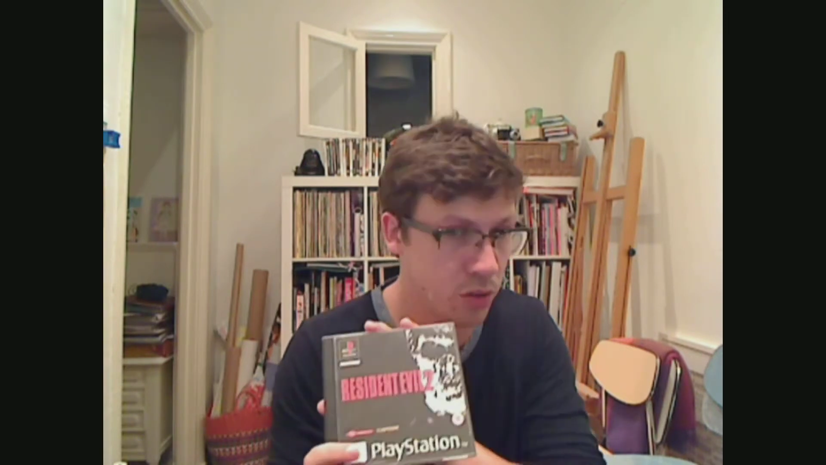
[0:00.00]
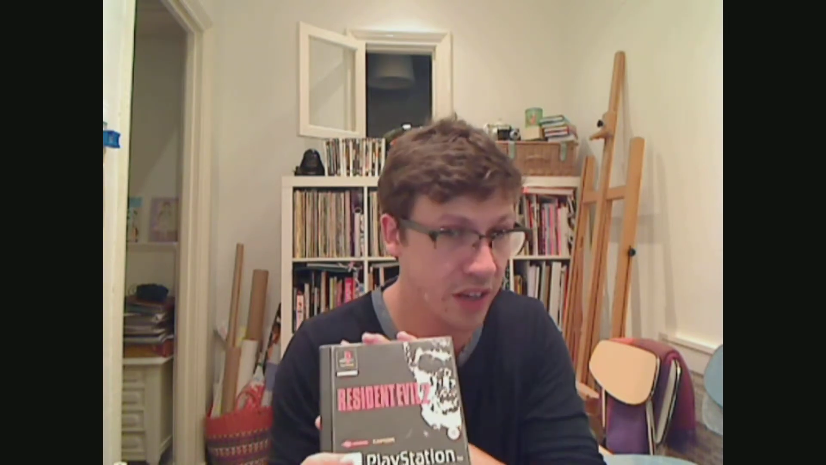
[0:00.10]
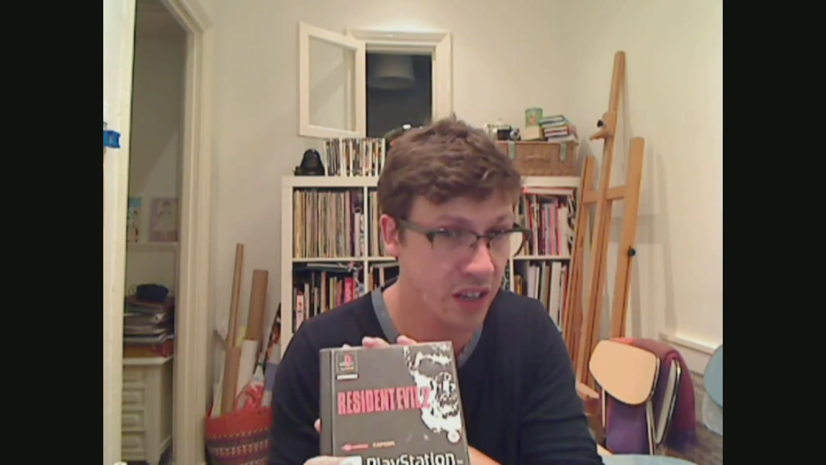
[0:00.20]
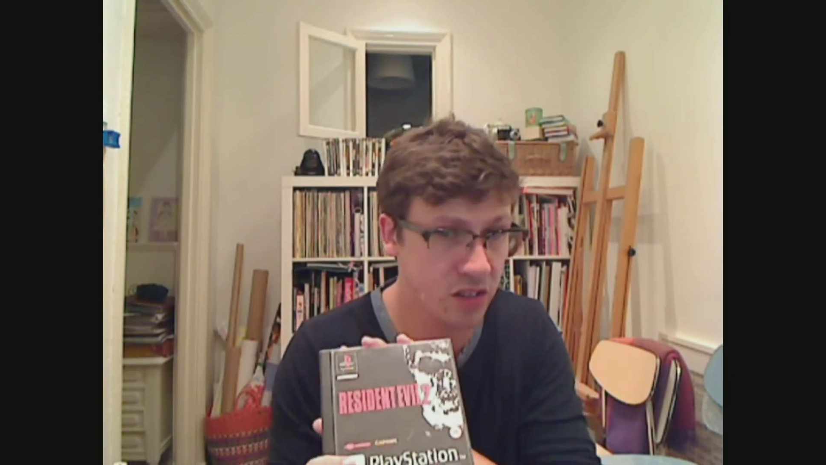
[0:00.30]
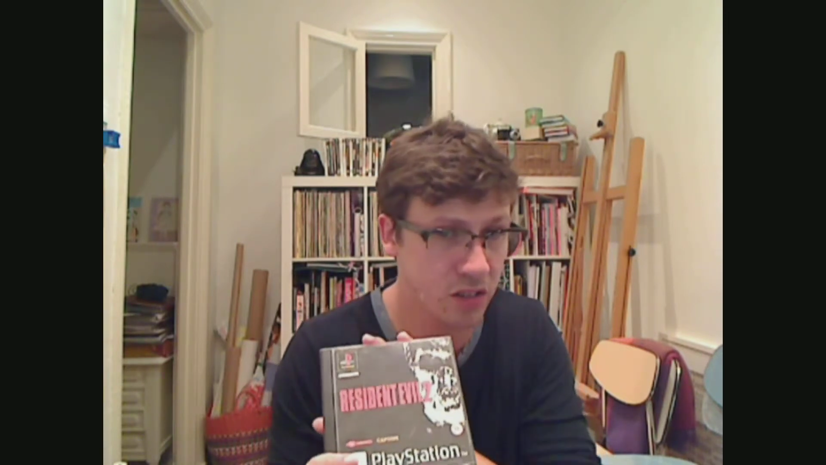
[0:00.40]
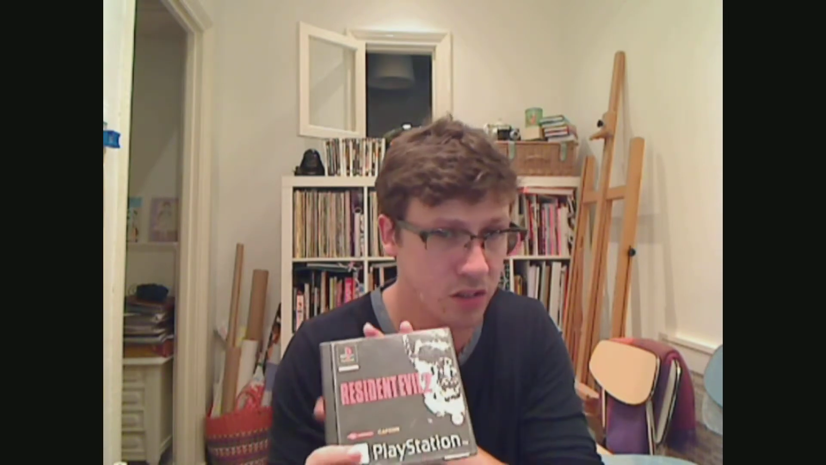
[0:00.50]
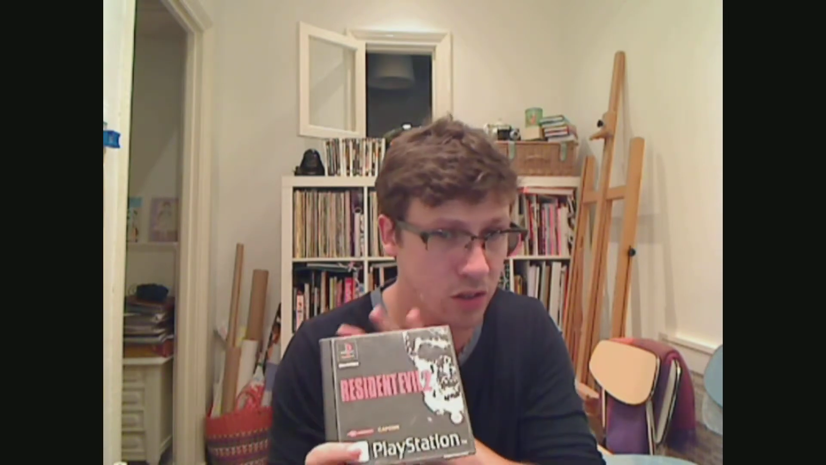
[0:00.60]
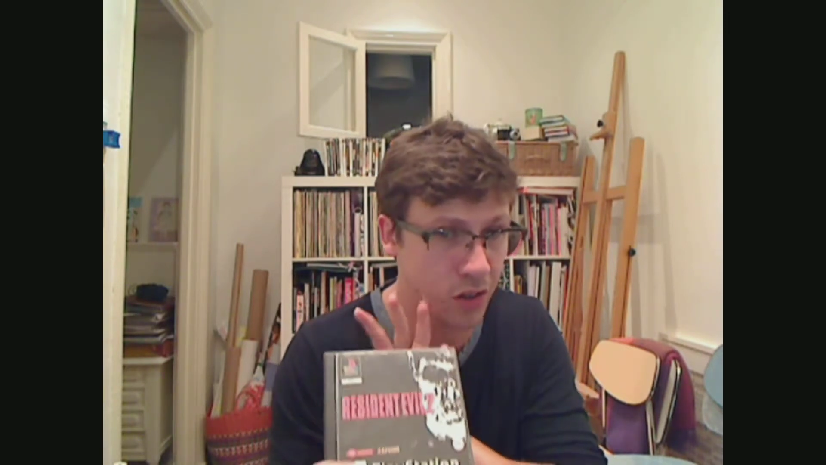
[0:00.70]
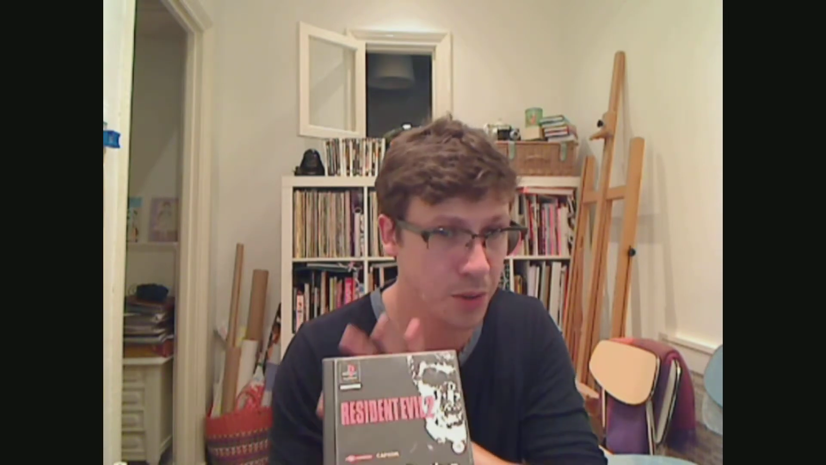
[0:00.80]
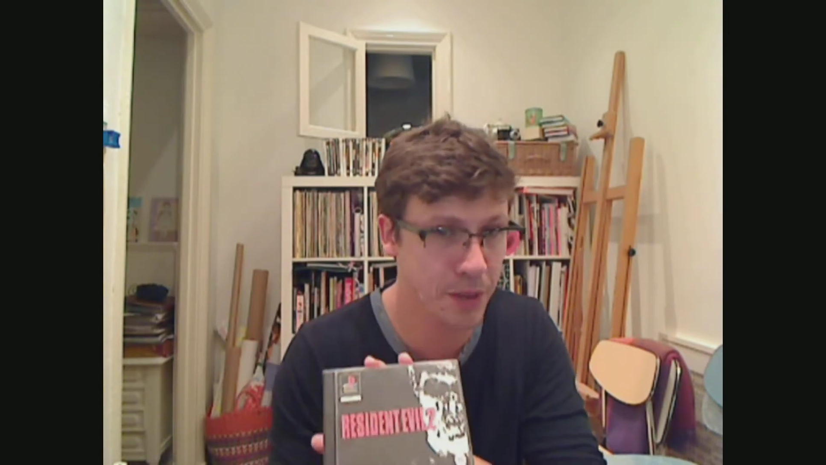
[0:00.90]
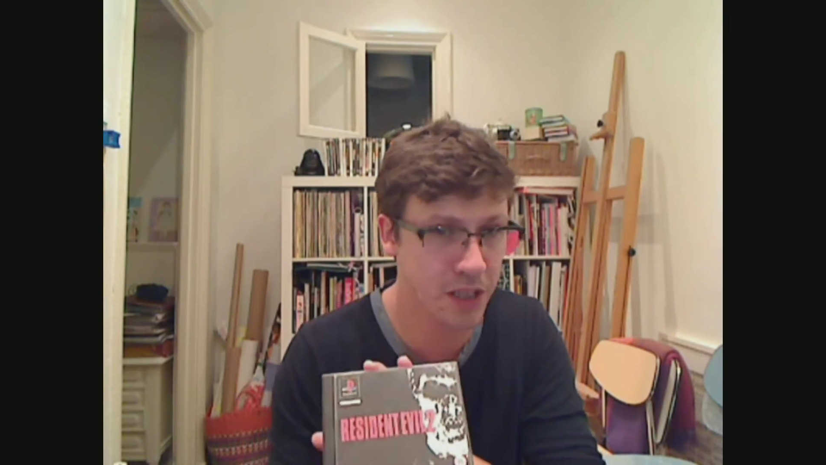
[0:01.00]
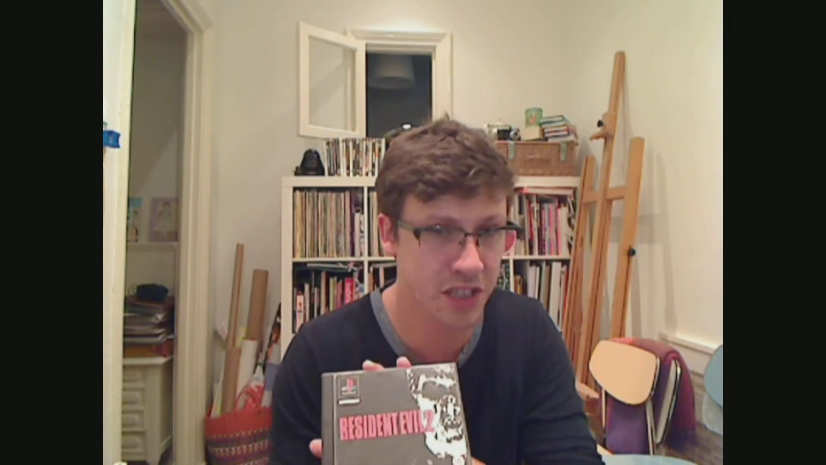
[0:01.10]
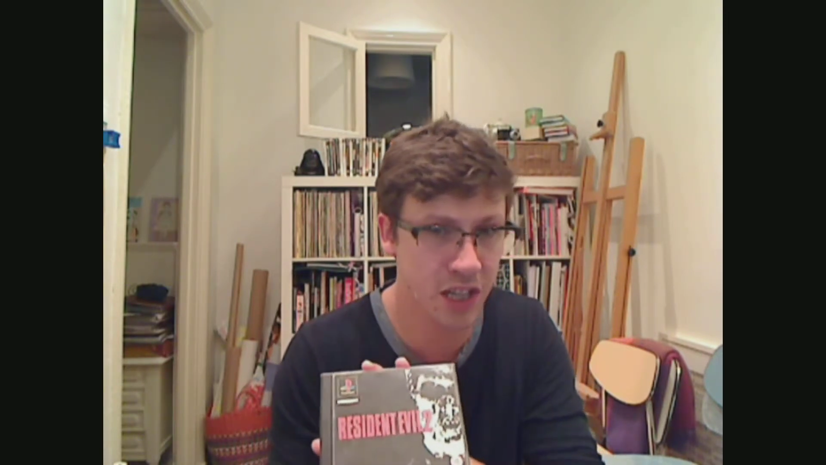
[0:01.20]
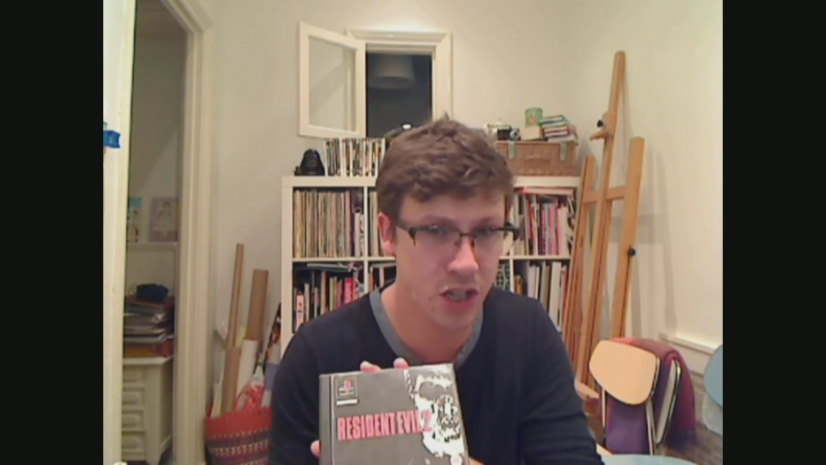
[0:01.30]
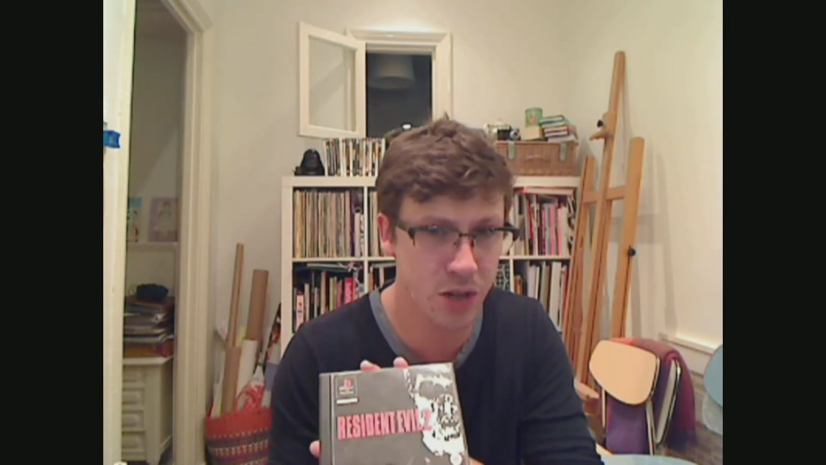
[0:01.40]
discs on the
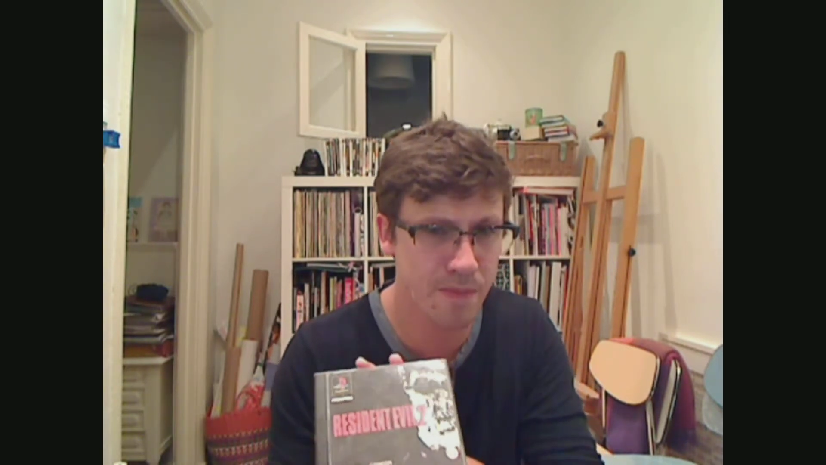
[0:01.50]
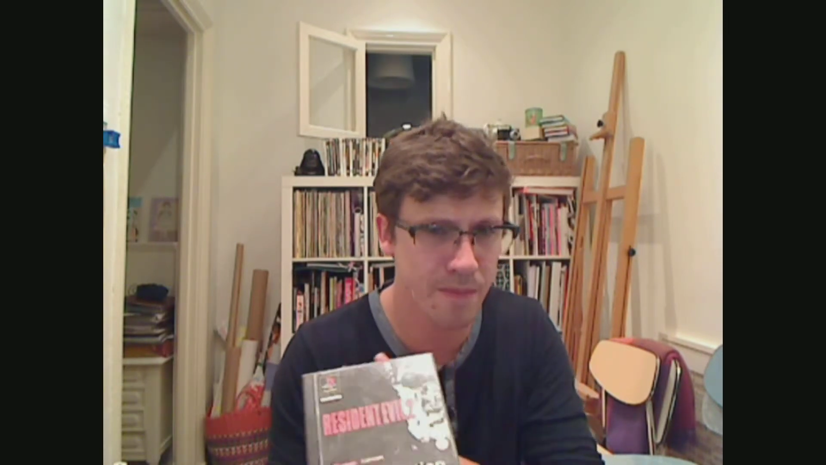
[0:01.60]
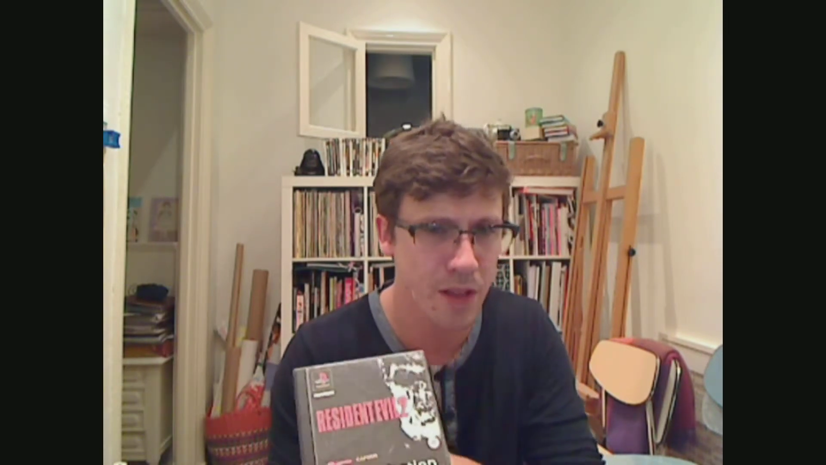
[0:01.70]
PlayStation,